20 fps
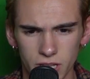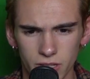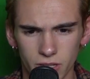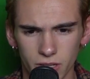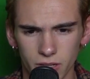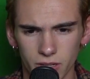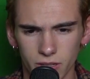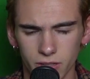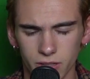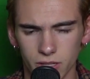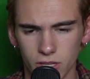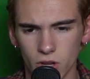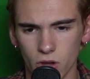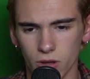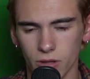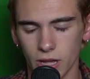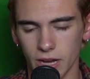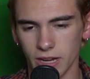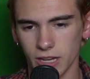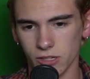in the
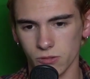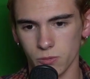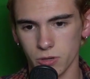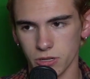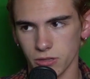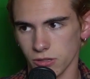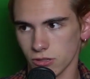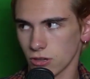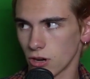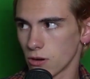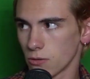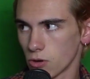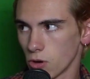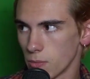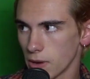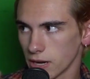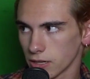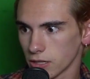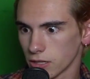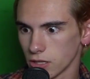I guess we can go
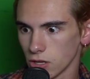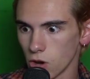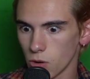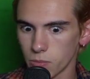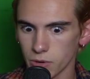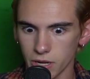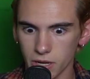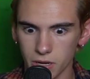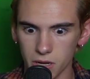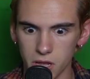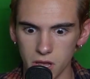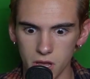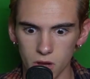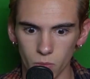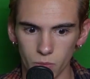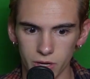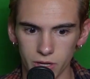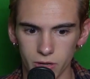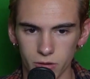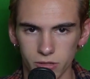back to the opening
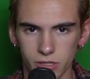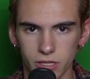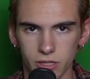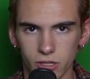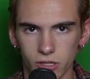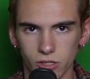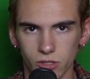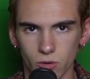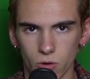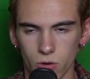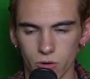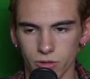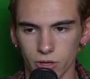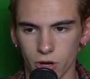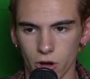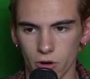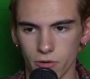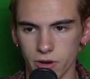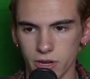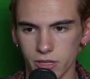when he goes to the store, the
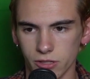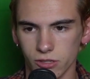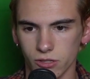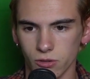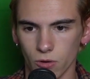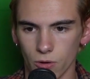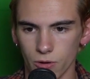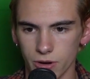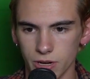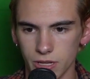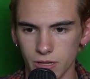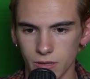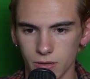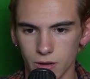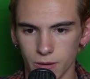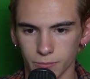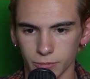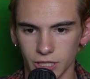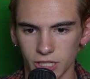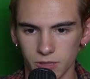Korean store, and he
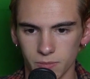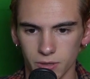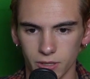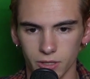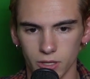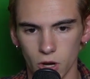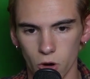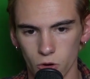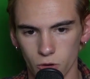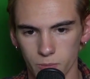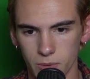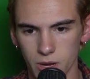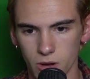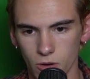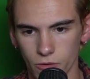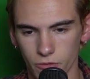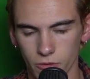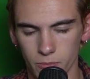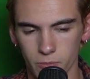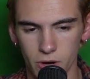complains about the Coke being
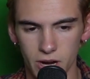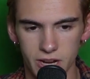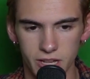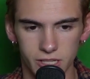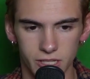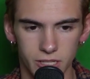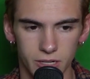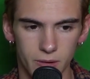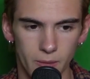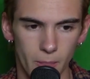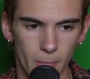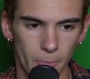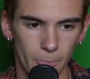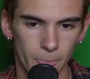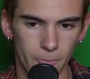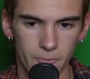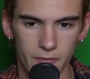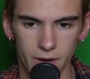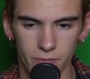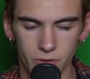overpriced and
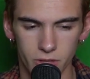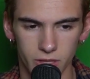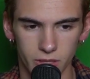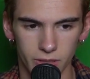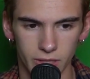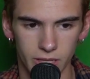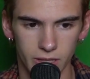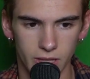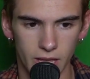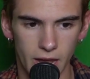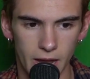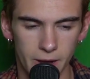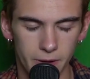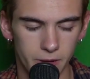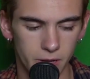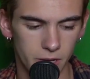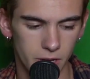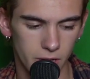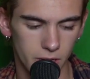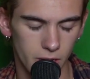everything like that.
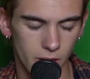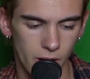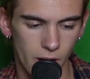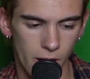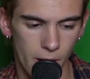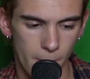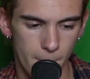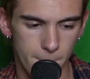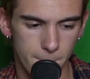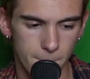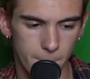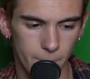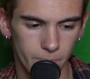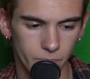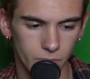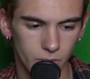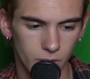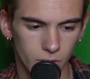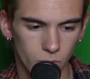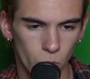When
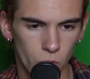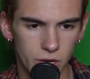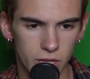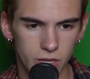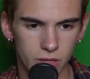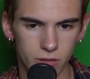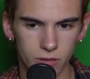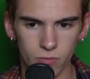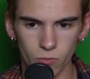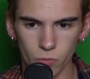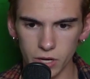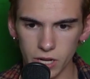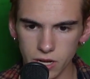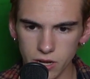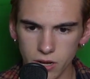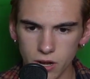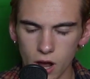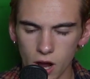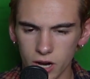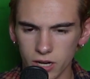he
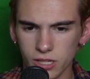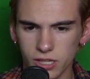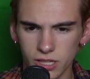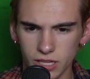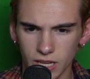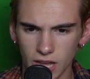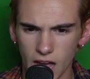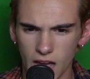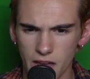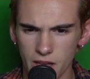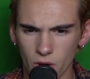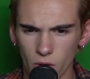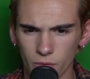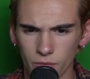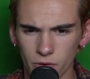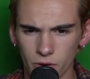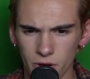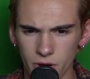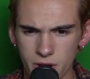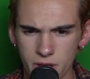knocks the guy
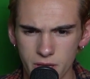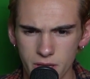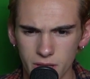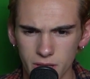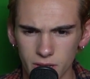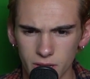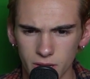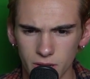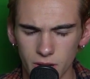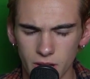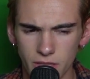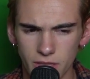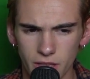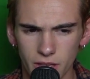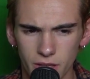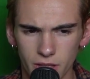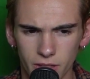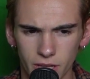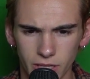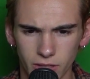over, and
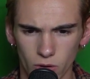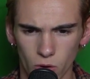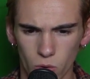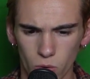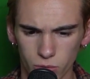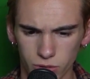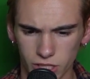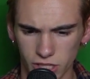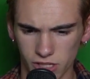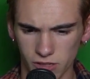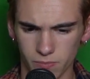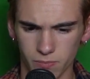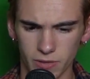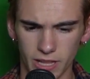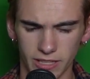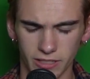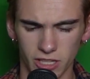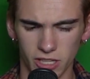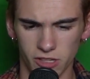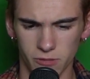the whole
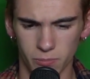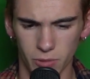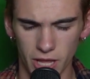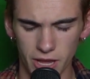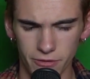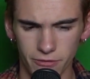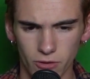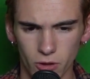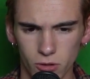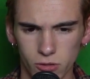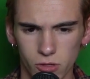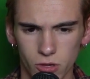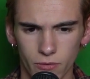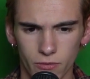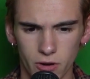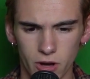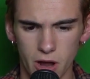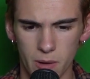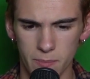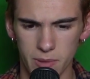that display falls
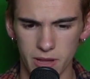over, a